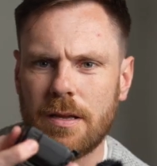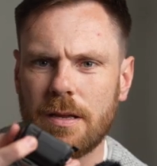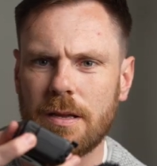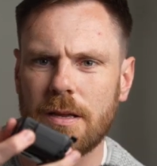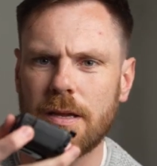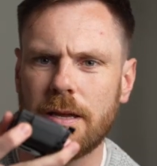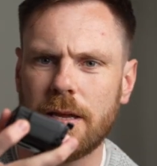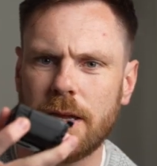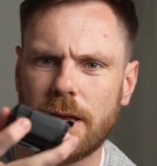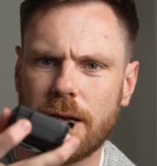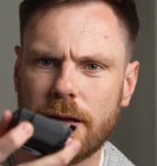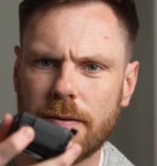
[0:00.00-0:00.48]

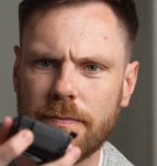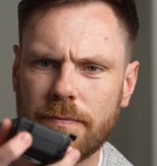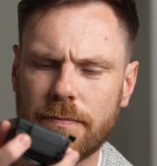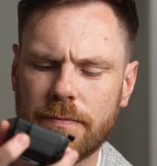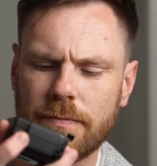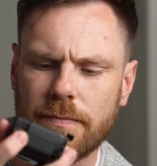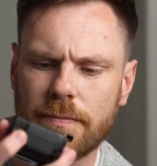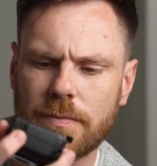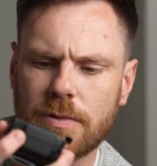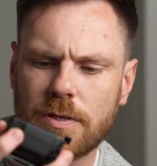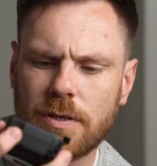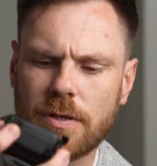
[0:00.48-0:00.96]
here.
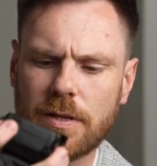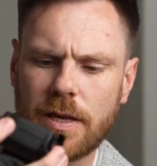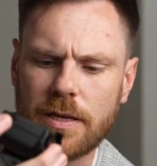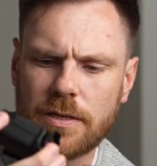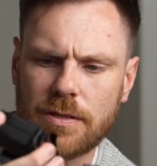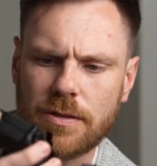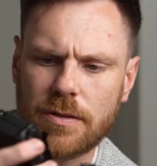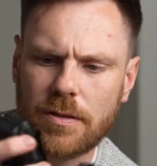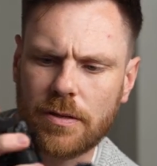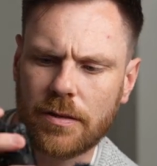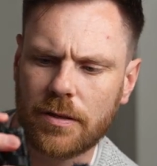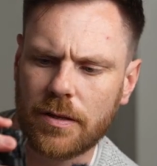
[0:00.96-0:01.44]
So
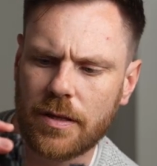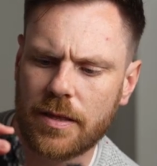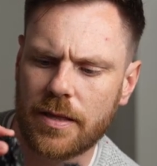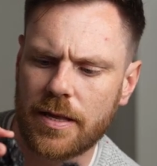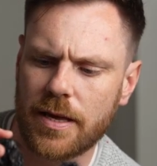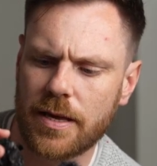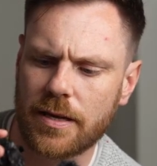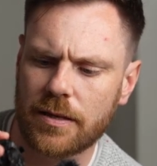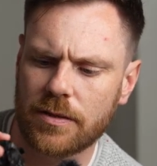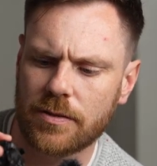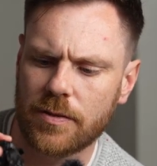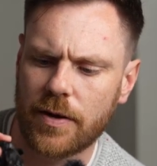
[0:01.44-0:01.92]
that's the other good
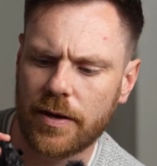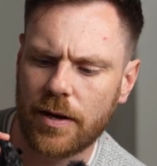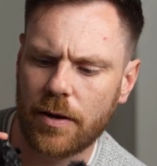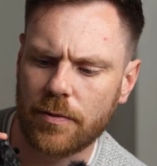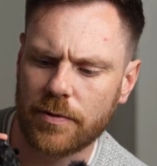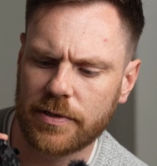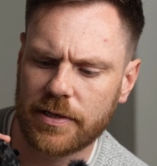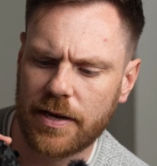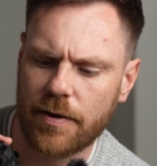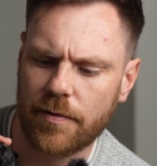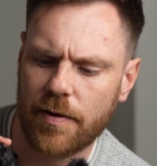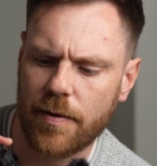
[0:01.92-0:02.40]
thing. So I
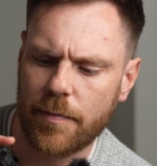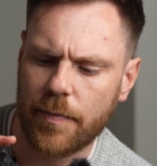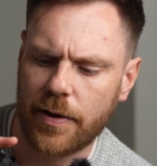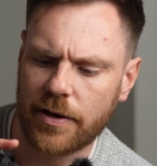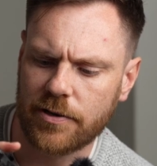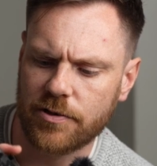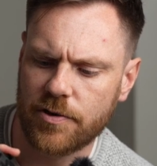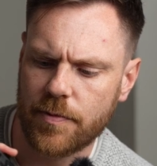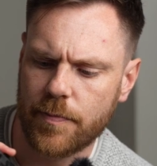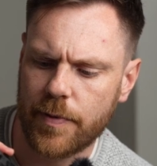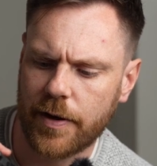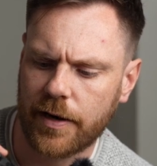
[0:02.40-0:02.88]
always carry a
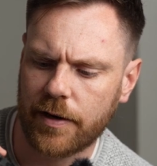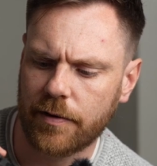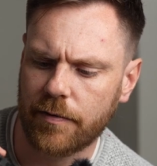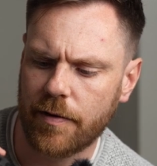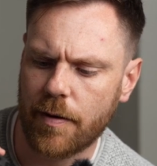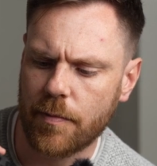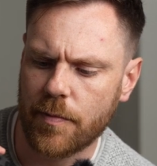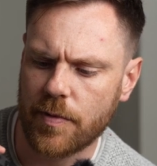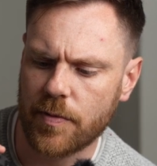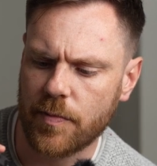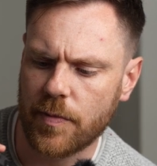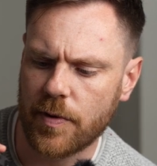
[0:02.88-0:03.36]
battery pack
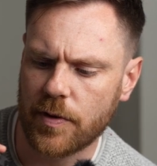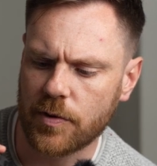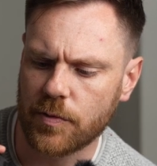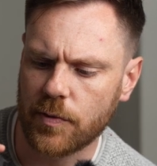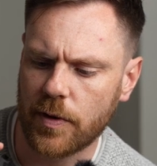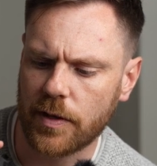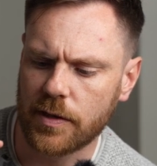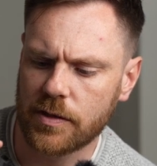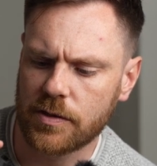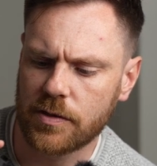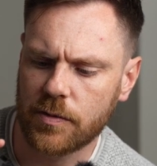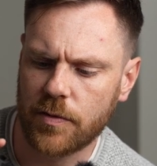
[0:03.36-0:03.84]
around with me as
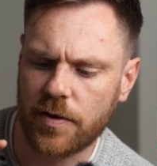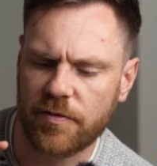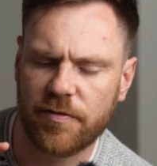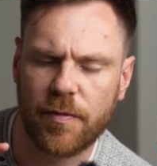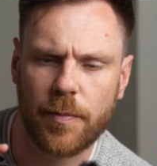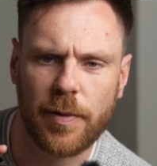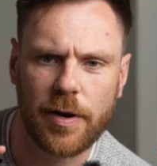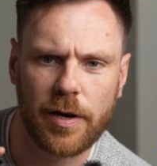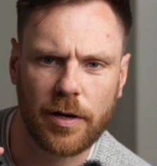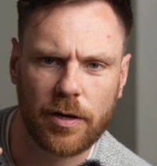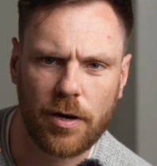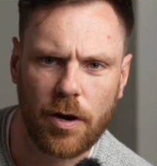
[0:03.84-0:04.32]
well. So if
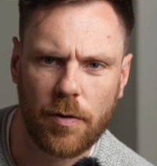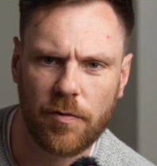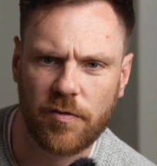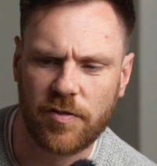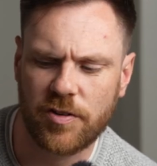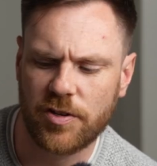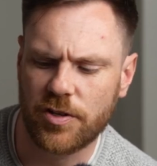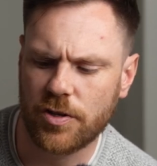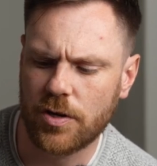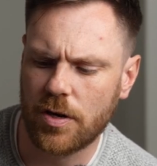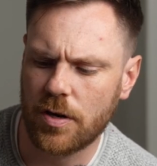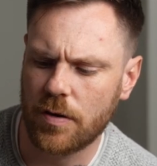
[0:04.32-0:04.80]
I'm in a coffee
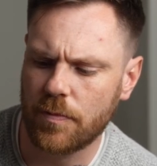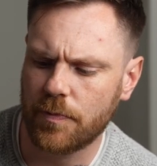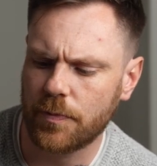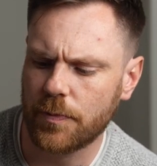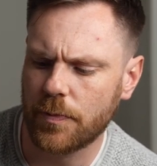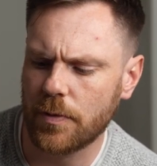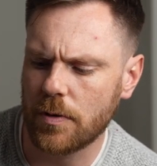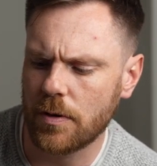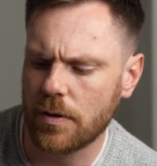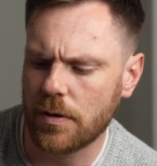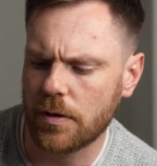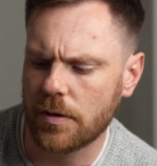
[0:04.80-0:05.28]
shop
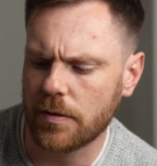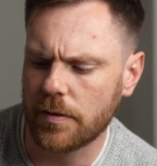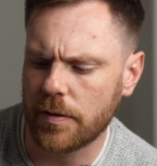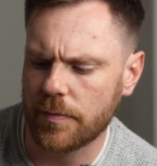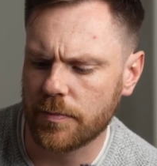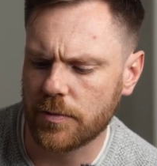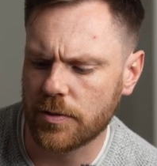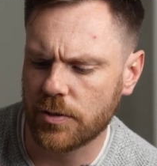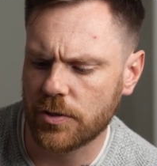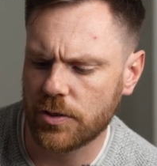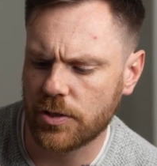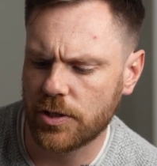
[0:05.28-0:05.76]
or
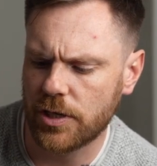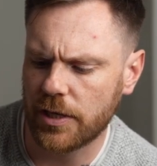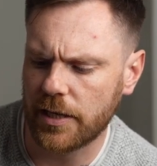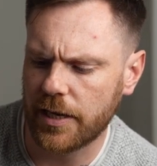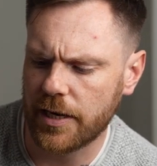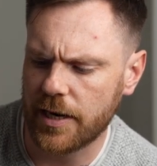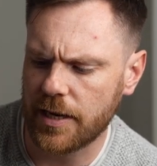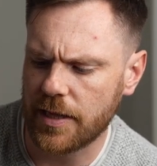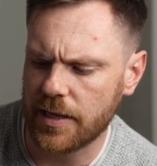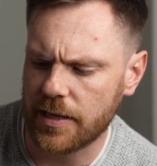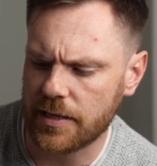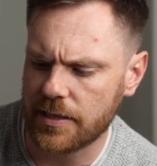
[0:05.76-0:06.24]
I'm just
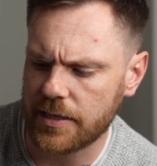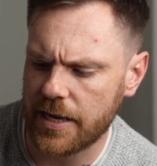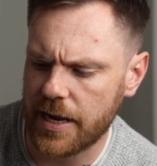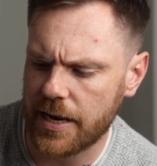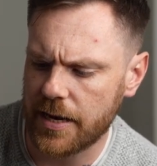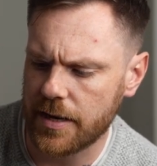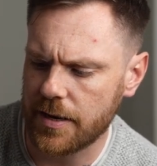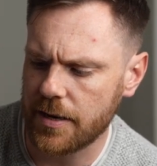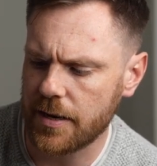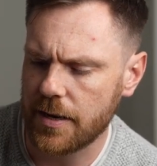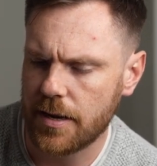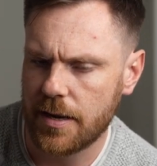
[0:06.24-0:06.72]
chilling in the
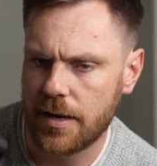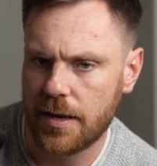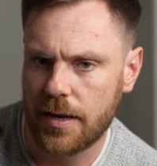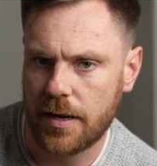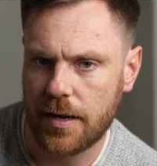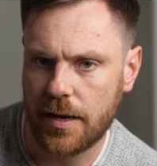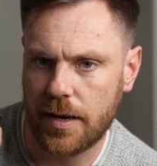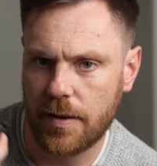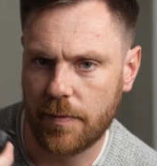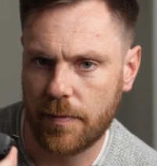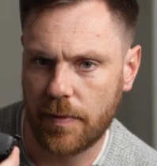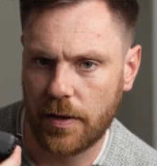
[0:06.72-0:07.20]
tent,
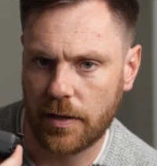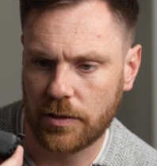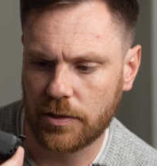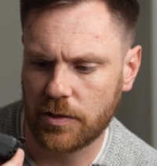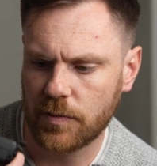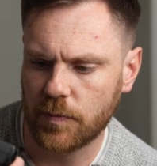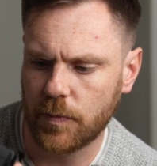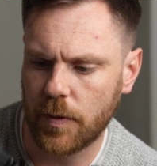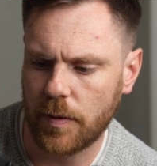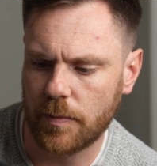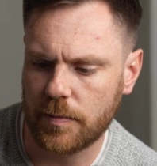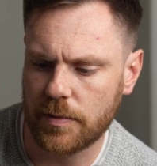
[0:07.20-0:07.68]
I'll
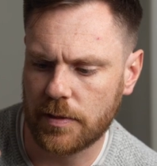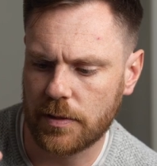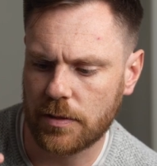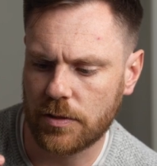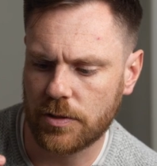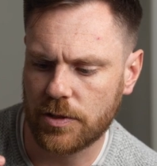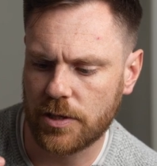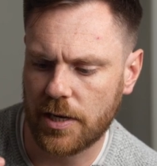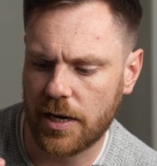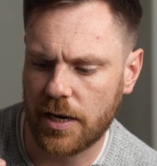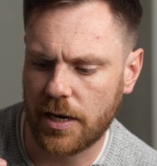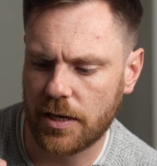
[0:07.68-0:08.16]
just pop this on
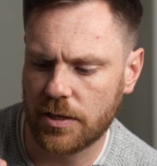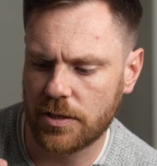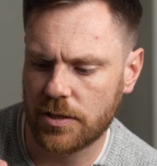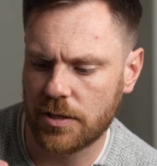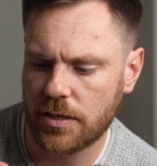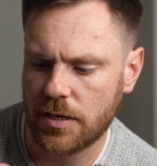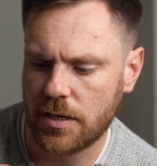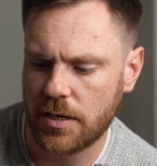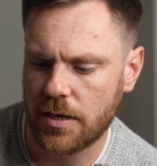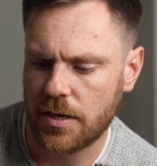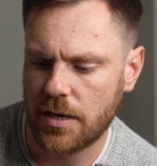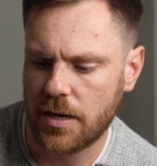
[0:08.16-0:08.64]
charge.
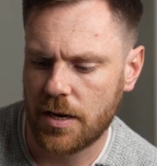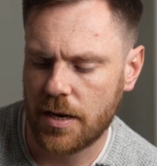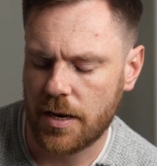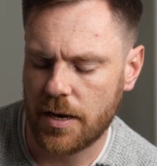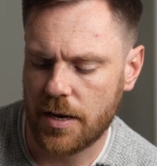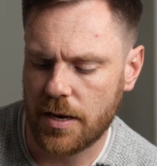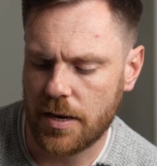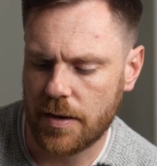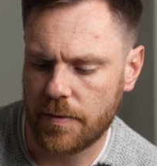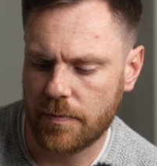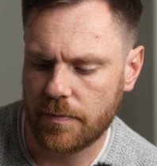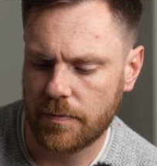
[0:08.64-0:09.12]

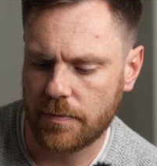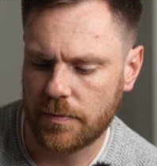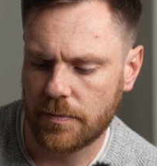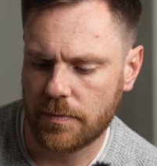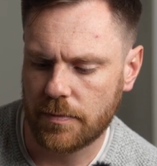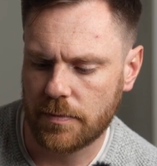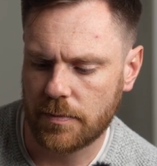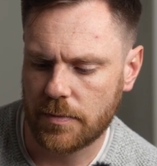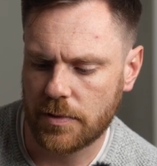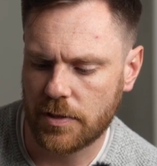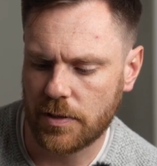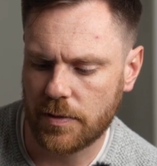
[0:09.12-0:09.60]

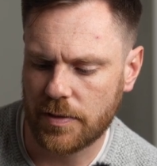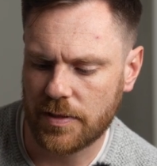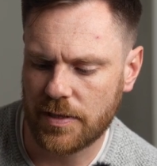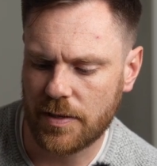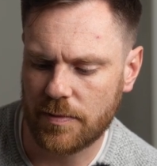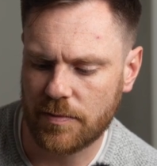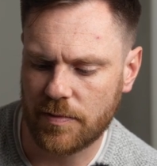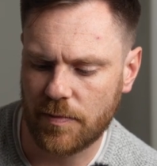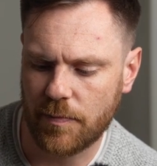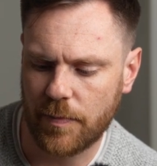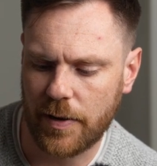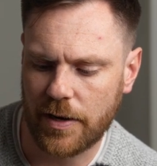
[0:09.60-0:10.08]
So in
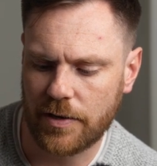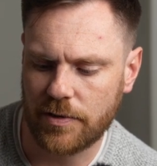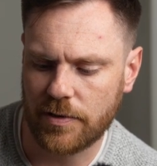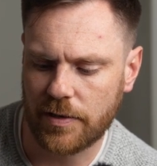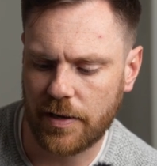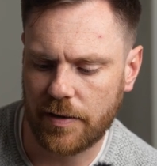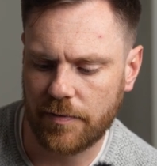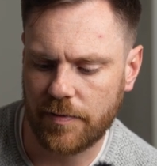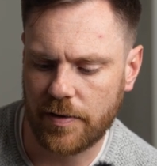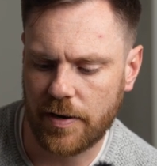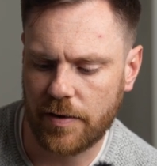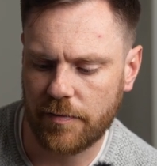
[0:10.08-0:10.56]
terms of battery
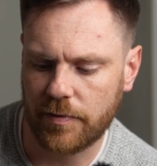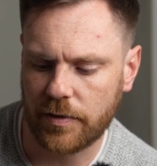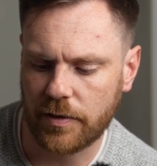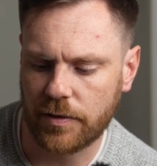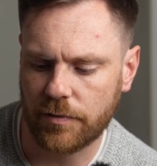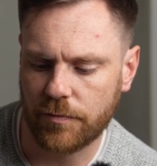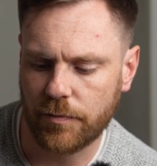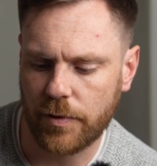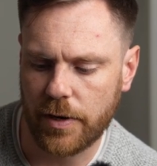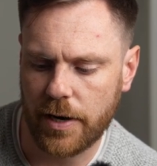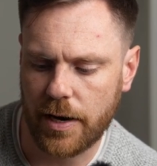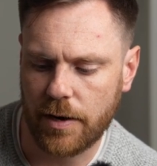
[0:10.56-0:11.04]
life, you're never
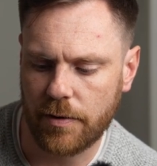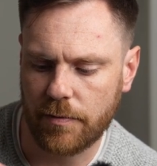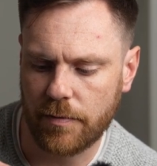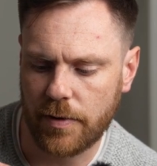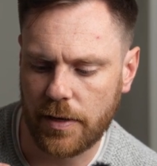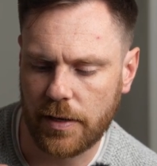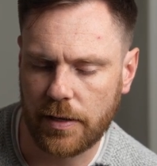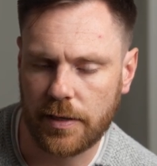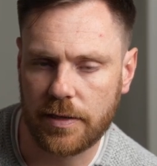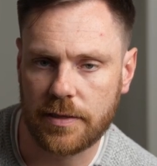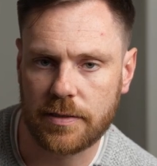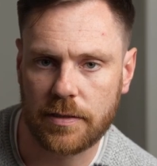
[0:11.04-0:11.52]
gonna run out
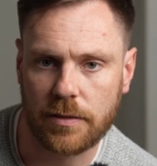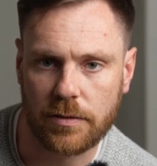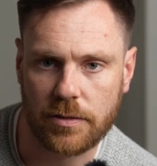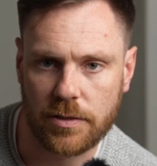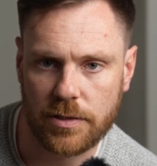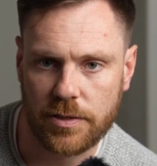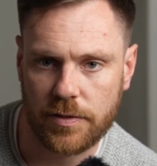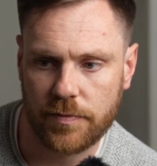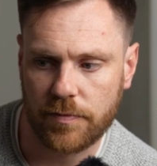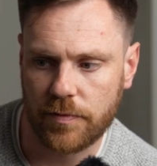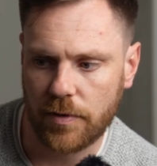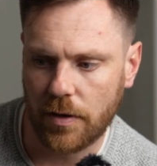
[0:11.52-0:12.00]
really, as long
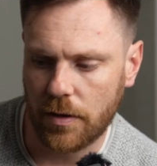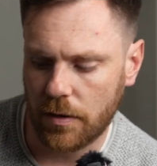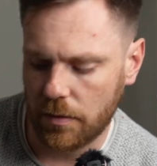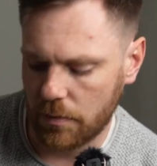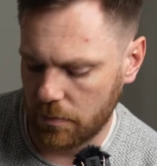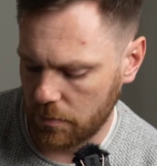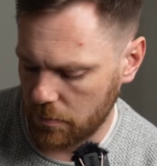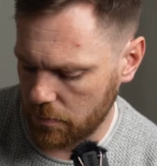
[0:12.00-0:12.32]
as you've got